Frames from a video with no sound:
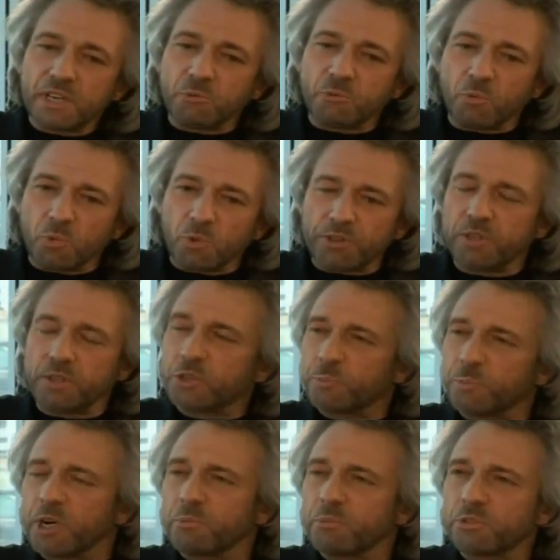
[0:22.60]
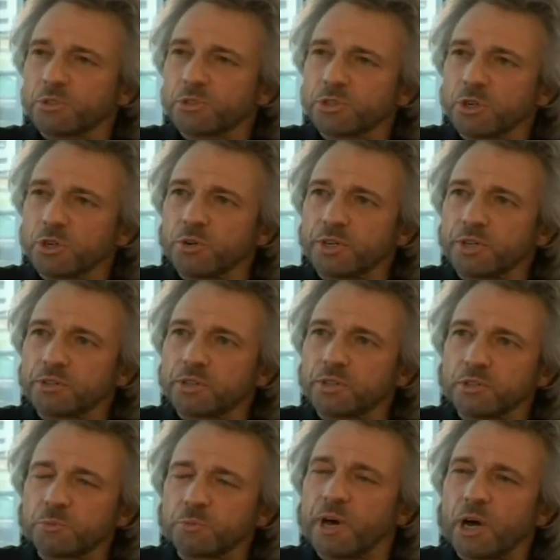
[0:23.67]
and what the experiments are showing is
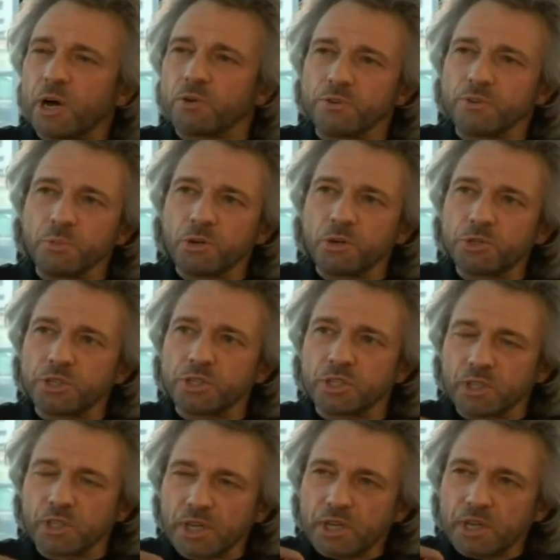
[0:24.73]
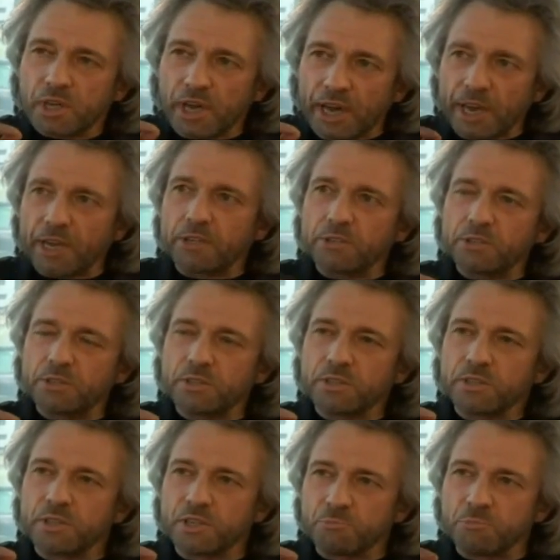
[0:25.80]
that this power of emotion has
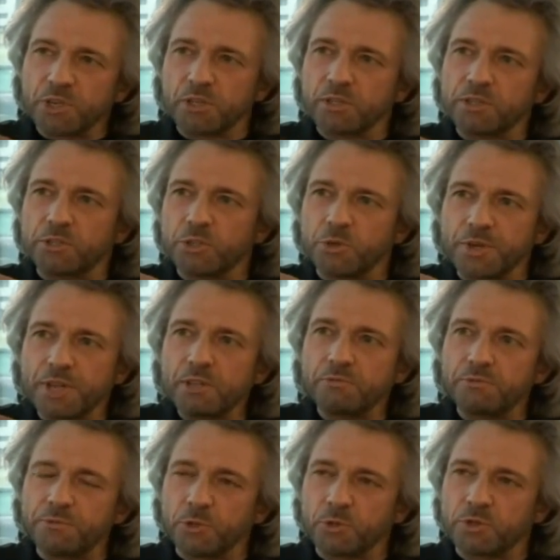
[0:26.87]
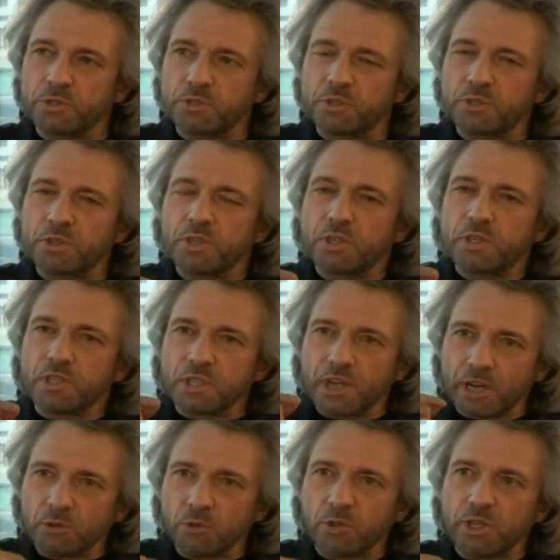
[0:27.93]
the ability to influence
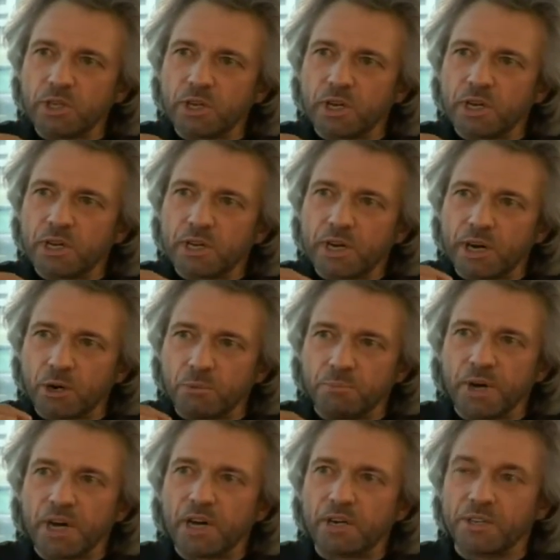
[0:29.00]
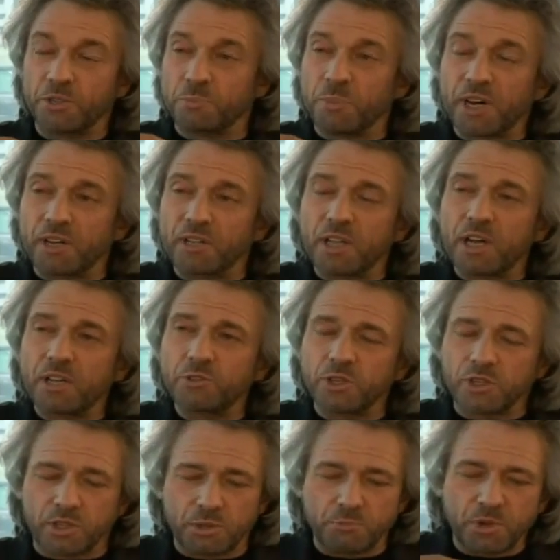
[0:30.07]
not only our bodies
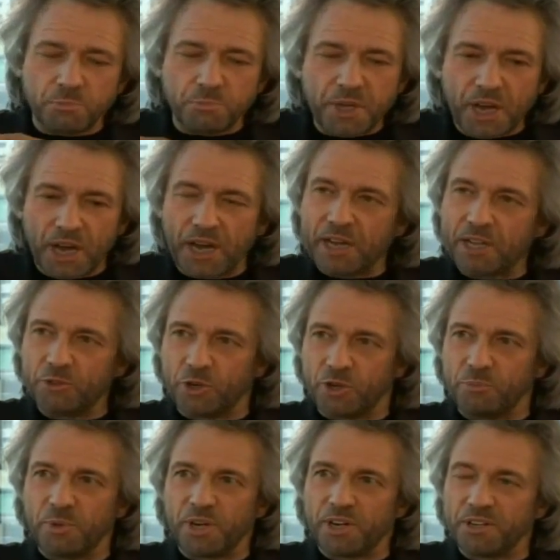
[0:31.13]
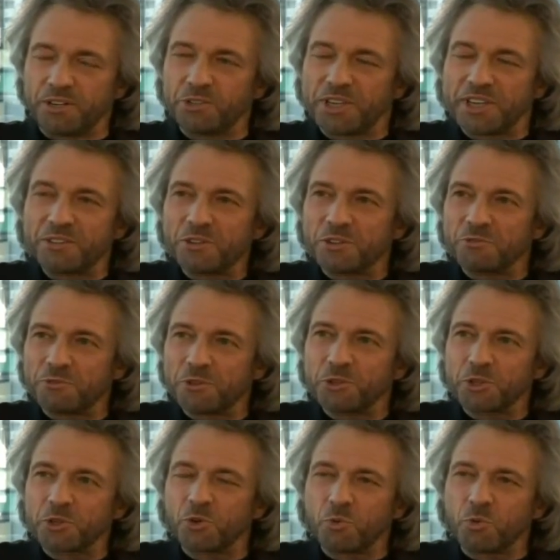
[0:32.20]
biologically, but beyond our bodies into the
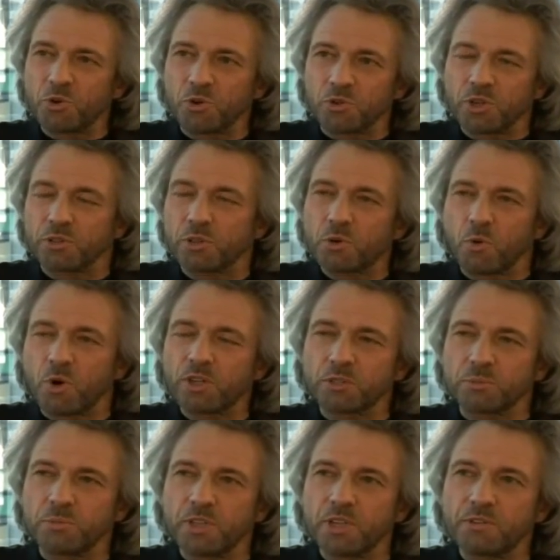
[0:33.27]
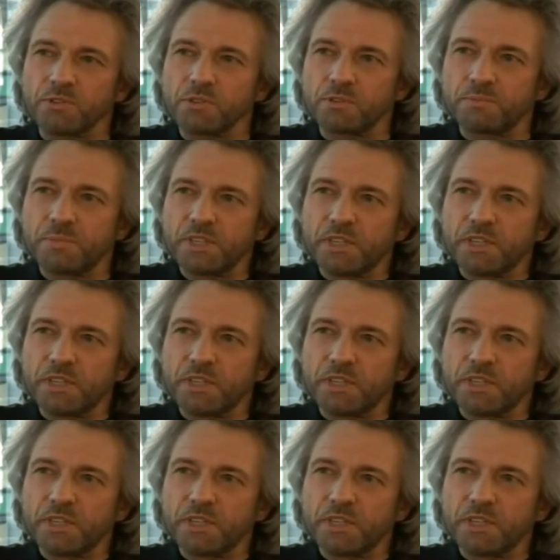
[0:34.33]
physical world on the quantum level.